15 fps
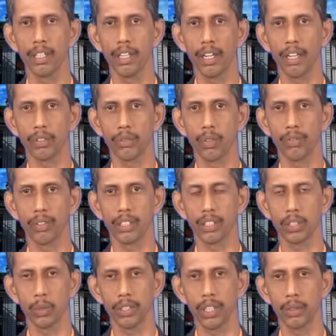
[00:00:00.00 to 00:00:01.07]
in IS
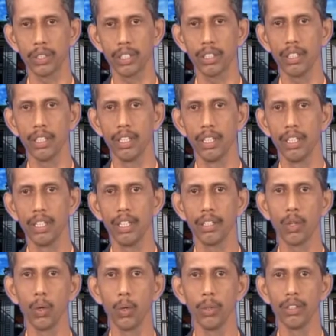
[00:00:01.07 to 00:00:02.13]
456-2000
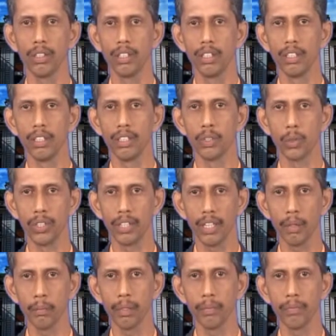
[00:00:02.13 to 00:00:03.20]
include 20
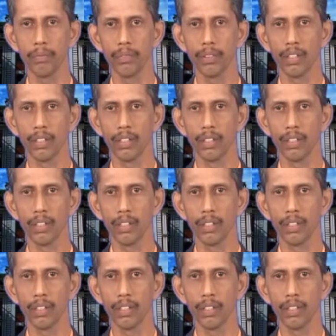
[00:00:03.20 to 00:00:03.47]
mm,